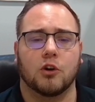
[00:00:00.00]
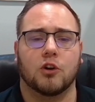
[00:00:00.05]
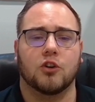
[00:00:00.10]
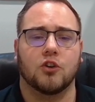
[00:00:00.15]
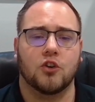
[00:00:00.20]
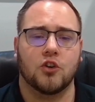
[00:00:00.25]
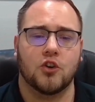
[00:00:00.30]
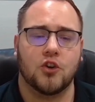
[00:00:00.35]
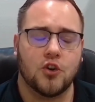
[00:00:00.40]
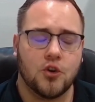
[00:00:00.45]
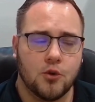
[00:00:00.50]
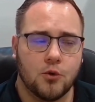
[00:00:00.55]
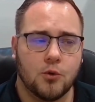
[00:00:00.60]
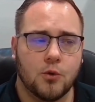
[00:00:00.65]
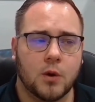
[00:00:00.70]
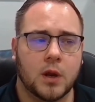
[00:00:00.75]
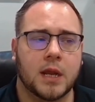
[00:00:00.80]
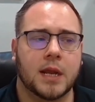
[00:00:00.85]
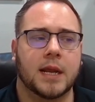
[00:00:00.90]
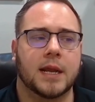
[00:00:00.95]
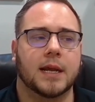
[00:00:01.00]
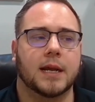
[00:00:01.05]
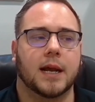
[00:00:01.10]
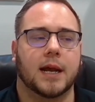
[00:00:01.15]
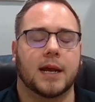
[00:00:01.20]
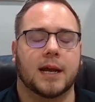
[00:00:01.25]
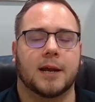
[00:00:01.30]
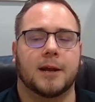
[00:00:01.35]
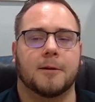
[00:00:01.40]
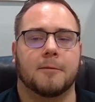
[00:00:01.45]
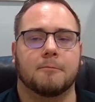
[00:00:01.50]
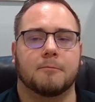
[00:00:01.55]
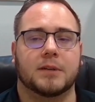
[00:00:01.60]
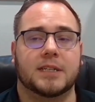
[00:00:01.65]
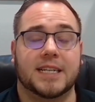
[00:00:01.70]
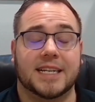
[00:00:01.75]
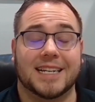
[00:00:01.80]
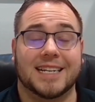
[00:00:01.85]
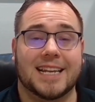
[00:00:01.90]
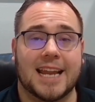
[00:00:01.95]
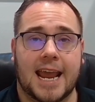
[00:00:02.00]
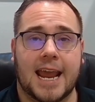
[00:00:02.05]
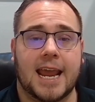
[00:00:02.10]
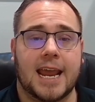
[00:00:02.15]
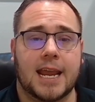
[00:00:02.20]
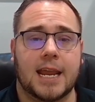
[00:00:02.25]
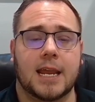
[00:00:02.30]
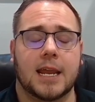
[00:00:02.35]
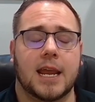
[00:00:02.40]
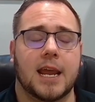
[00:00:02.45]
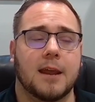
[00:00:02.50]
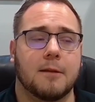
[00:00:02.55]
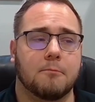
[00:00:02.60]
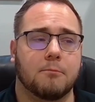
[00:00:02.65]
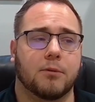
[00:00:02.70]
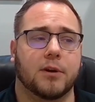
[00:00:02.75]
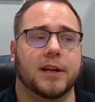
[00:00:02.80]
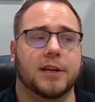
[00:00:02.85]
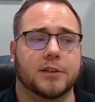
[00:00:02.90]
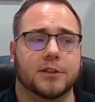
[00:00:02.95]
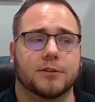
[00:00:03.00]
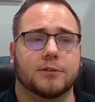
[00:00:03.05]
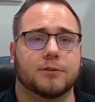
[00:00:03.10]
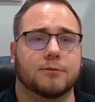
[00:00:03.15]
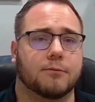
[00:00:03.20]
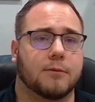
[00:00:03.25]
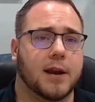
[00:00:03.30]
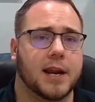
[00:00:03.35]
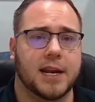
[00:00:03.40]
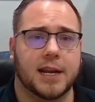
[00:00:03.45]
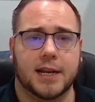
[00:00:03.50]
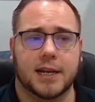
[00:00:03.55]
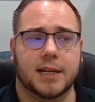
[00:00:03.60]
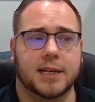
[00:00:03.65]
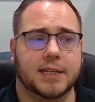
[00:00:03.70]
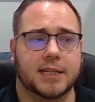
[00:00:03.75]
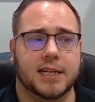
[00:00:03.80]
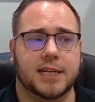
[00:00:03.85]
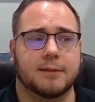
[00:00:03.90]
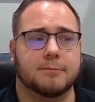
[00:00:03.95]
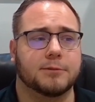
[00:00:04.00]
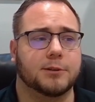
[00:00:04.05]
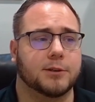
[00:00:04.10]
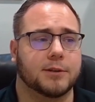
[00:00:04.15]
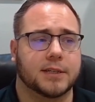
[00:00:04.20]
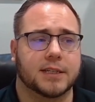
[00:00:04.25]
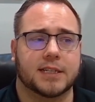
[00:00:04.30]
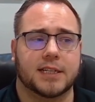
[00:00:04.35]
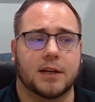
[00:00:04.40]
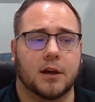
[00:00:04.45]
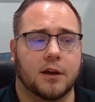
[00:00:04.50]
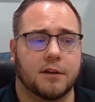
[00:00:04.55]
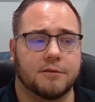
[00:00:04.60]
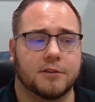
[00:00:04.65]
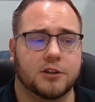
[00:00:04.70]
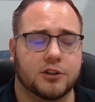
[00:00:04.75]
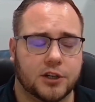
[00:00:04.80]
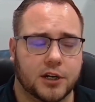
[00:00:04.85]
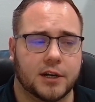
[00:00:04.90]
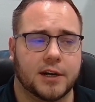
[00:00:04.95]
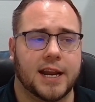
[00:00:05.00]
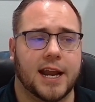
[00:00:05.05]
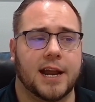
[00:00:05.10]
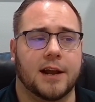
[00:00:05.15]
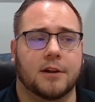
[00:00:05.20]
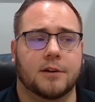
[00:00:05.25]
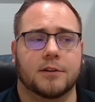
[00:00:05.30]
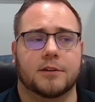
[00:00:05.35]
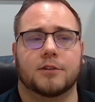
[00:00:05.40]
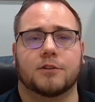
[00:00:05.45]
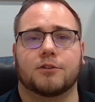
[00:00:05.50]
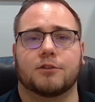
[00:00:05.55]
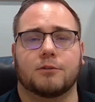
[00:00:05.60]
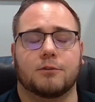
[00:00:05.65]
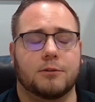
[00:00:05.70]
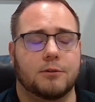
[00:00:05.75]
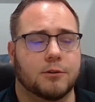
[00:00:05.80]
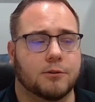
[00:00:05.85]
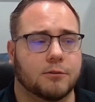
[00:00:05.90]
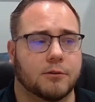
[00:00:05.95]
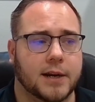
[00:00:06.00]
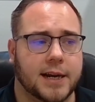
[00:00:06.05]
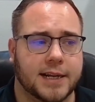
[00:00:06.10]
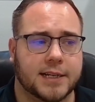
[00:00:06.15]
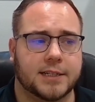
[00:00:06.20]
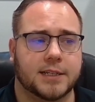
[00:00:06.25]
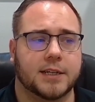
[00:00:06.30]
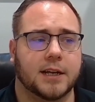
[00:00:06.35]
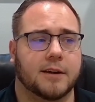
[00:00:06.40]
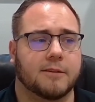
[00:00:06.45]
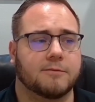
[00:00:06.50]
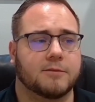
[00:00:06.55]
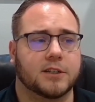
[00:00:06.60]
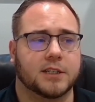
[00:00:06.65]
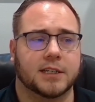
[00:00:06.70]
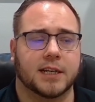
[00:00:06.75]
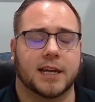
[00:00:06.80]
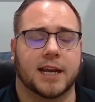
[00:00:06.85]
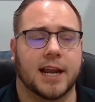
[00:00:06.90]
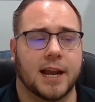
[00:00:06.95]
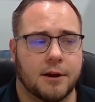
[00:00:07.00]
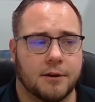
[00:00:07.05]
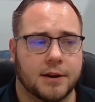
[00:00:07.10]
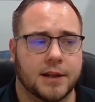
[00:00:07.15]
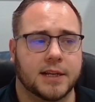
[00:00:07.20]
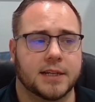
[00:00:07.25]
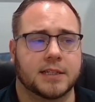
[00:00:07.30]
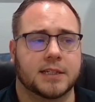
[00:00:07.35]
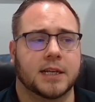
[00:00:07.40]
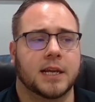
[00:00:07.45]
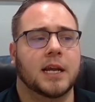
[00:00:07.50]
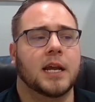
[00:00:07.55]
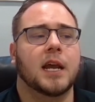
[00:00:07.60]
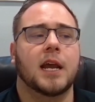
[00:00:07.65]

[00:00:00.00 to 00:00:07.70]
New today, and brings those right into Teams, so you can see all of your shared calendars. You can create stuff just like how it is.